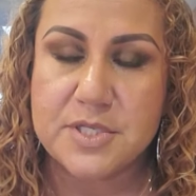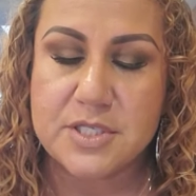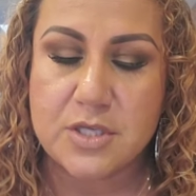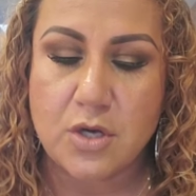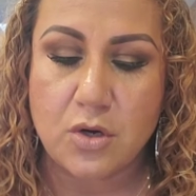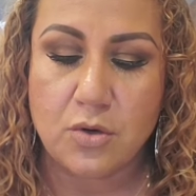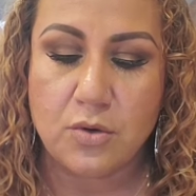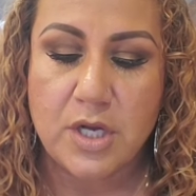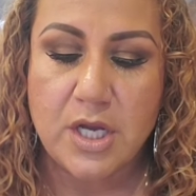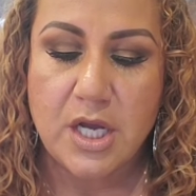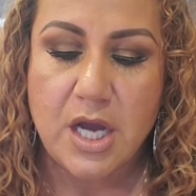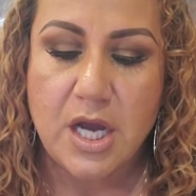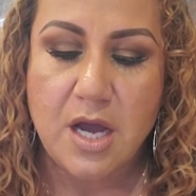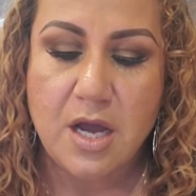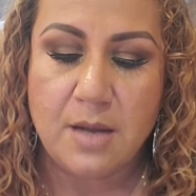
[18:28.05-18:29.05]
So
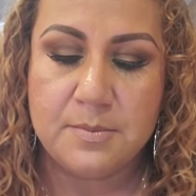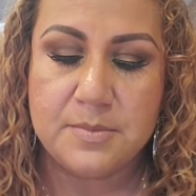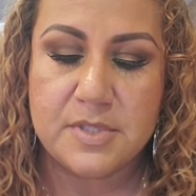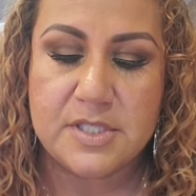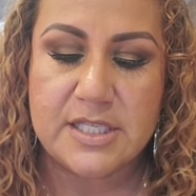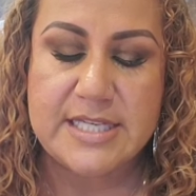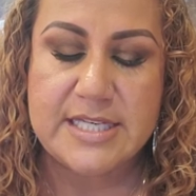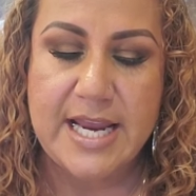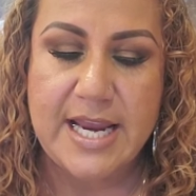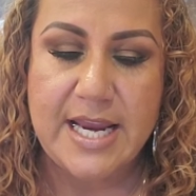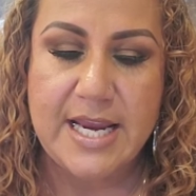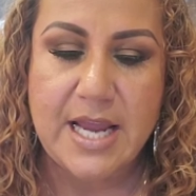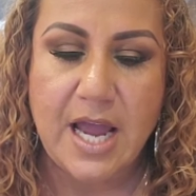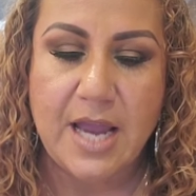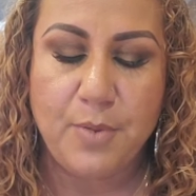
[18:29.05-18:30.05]

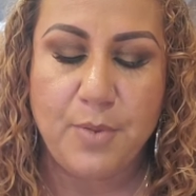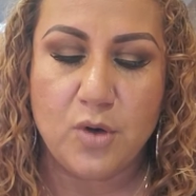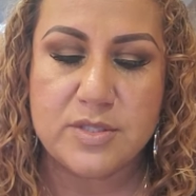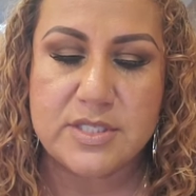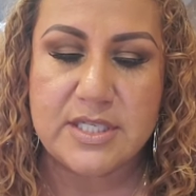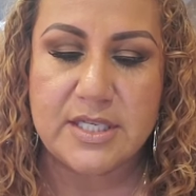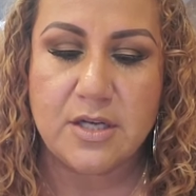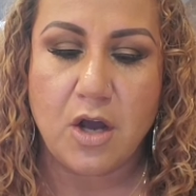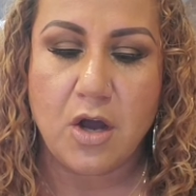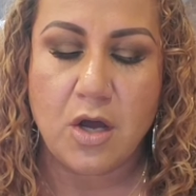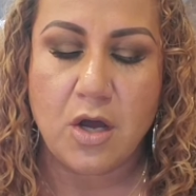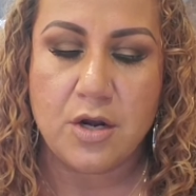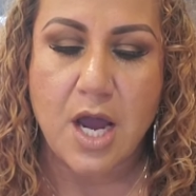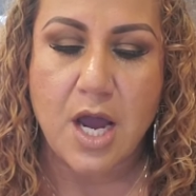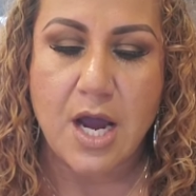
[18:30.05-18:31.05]
today I posted
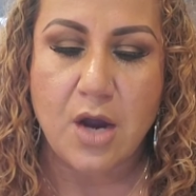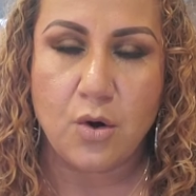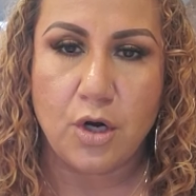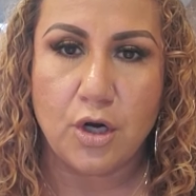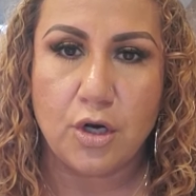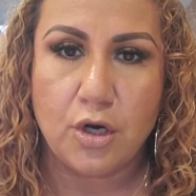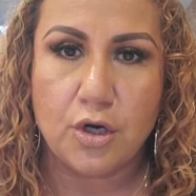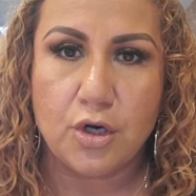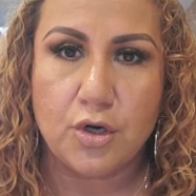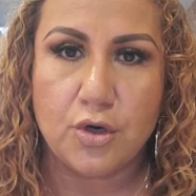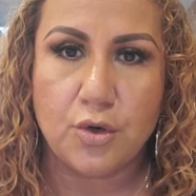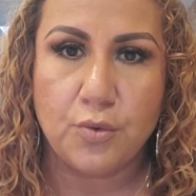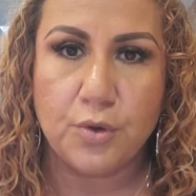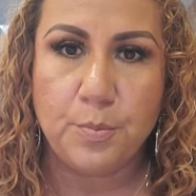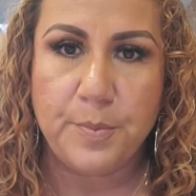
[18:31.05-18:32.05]
on our
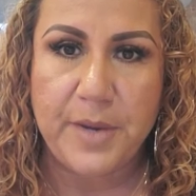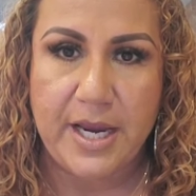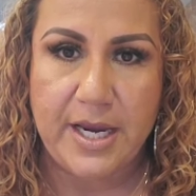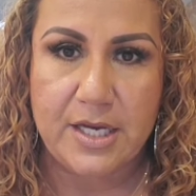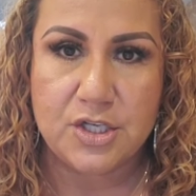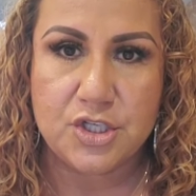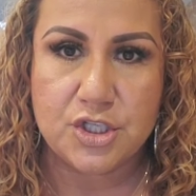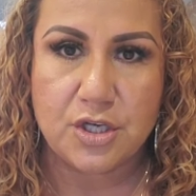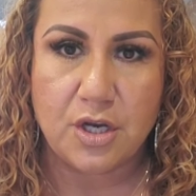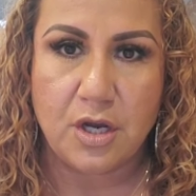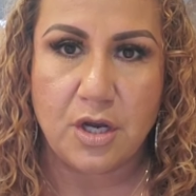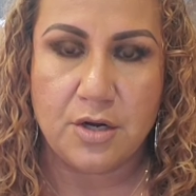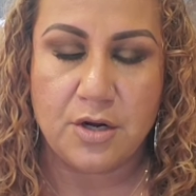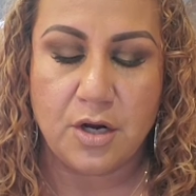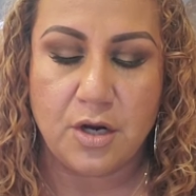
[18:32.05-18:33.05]
group page,
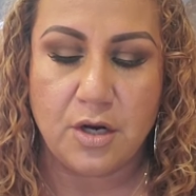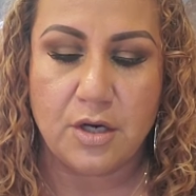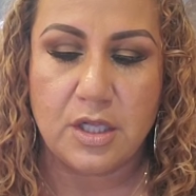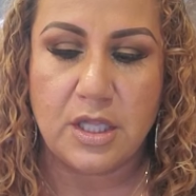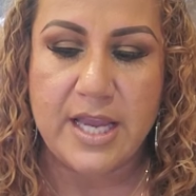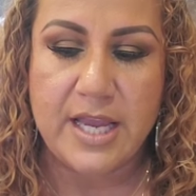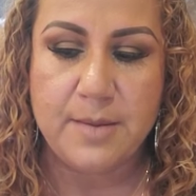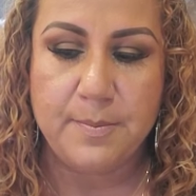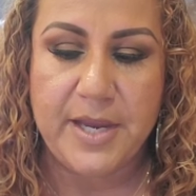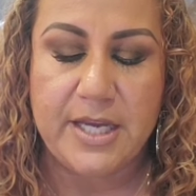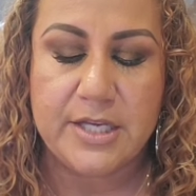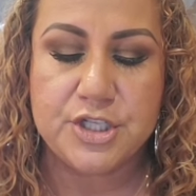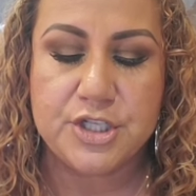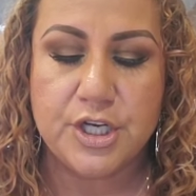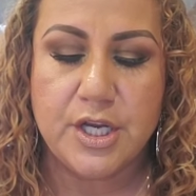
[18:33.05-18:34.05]
on our client
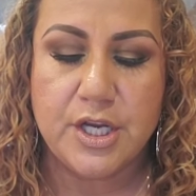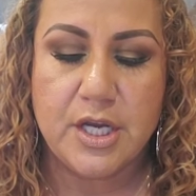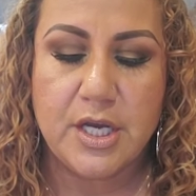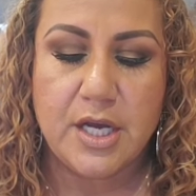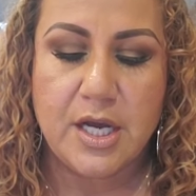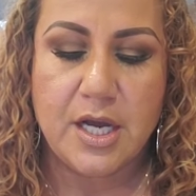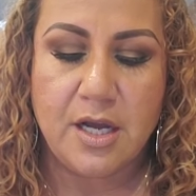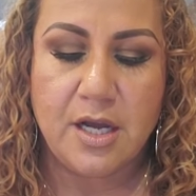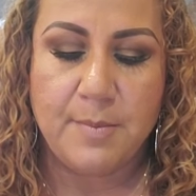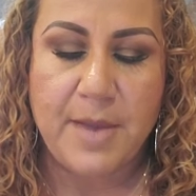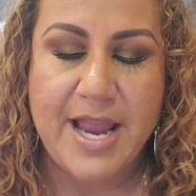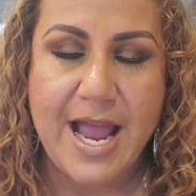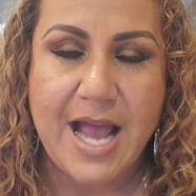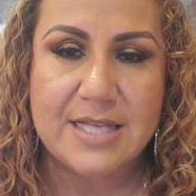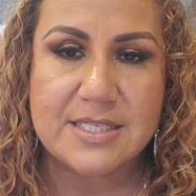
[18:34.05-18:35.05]
page,
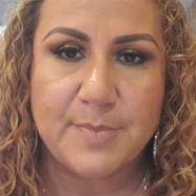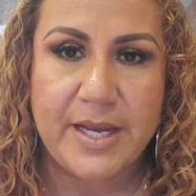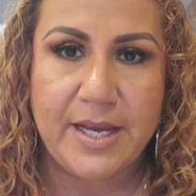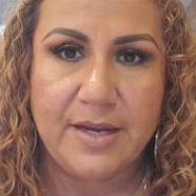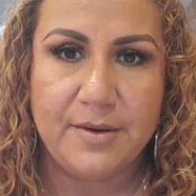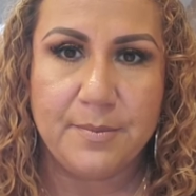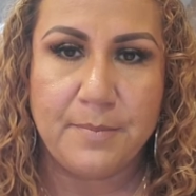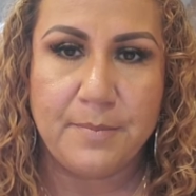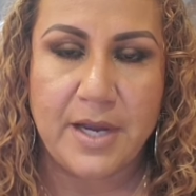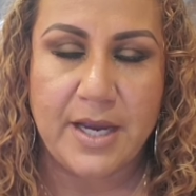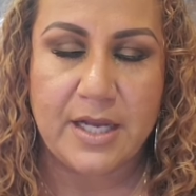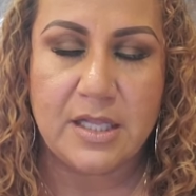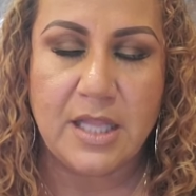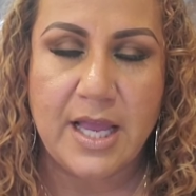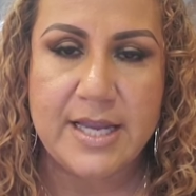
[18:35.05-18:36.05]
I asked
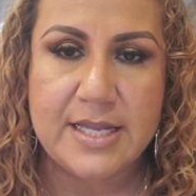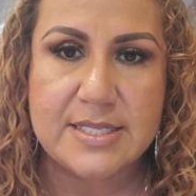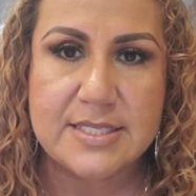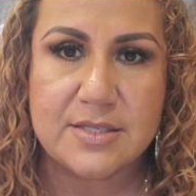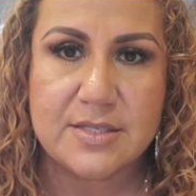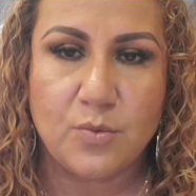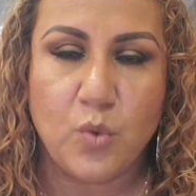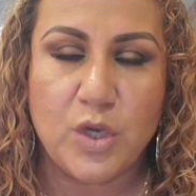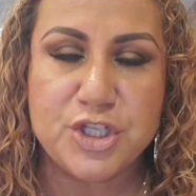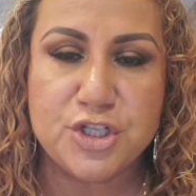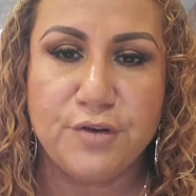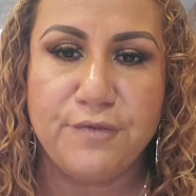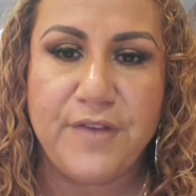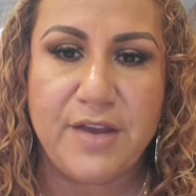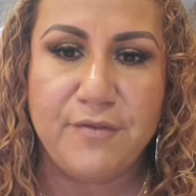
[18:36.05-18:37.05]
my clients, what's
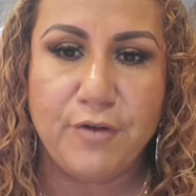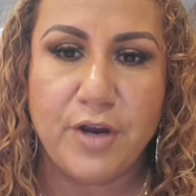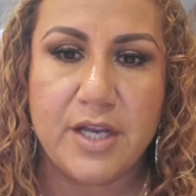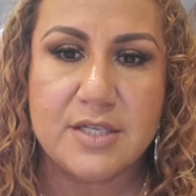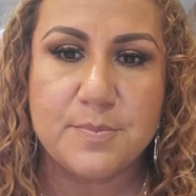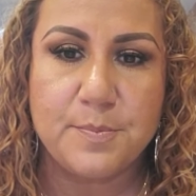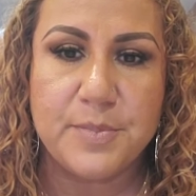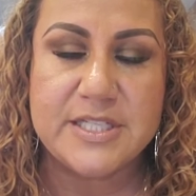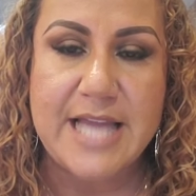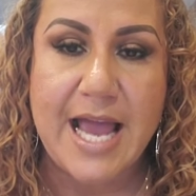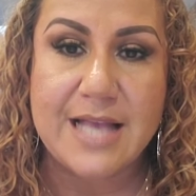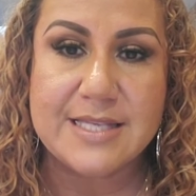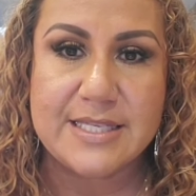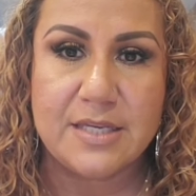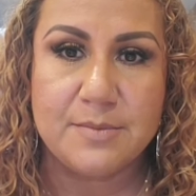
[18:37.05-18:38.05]
your favorite
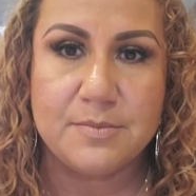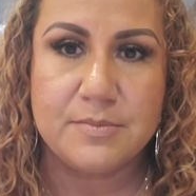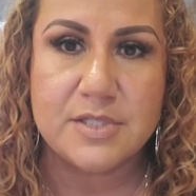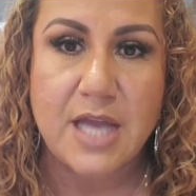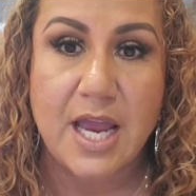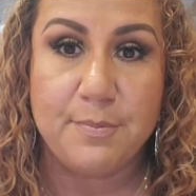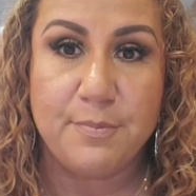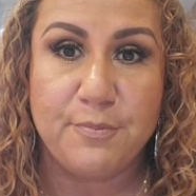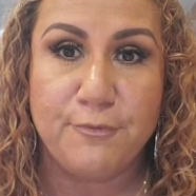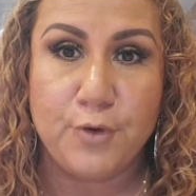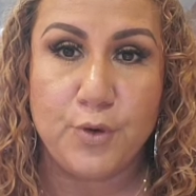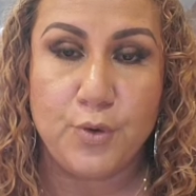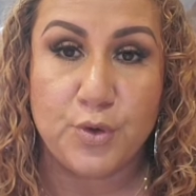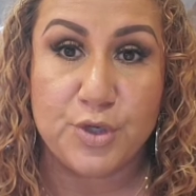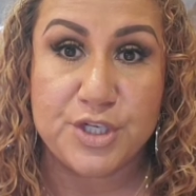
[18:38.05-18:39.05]
potassium type
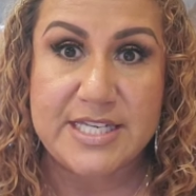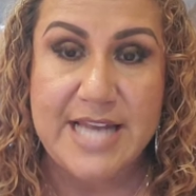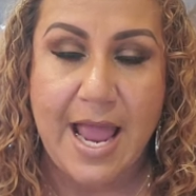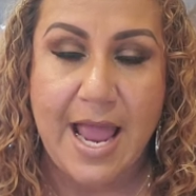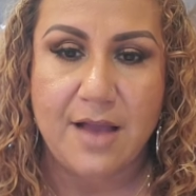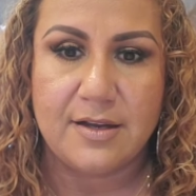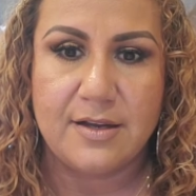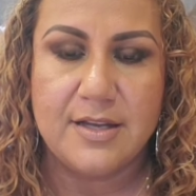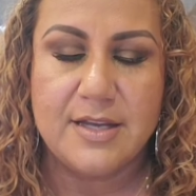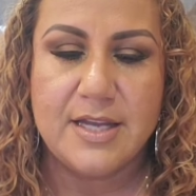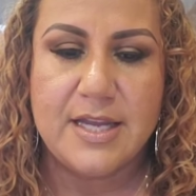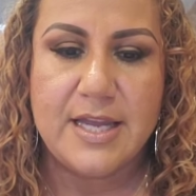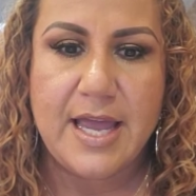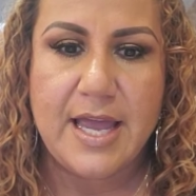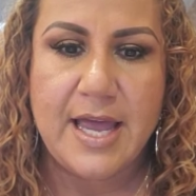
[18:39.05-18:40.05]
food or snack?
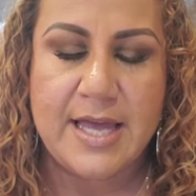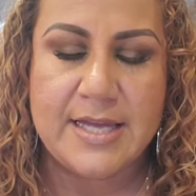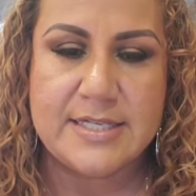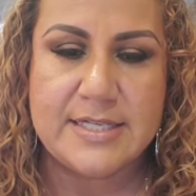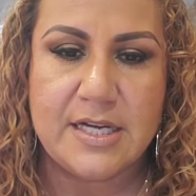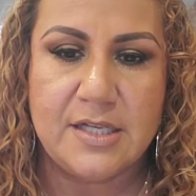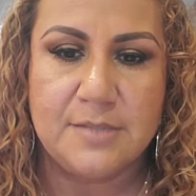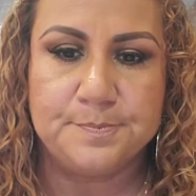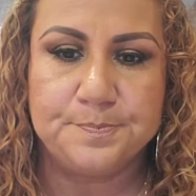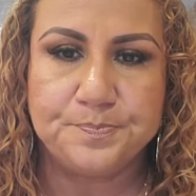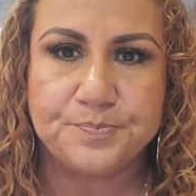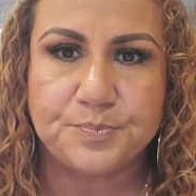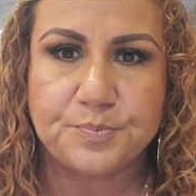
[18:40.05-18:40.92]
And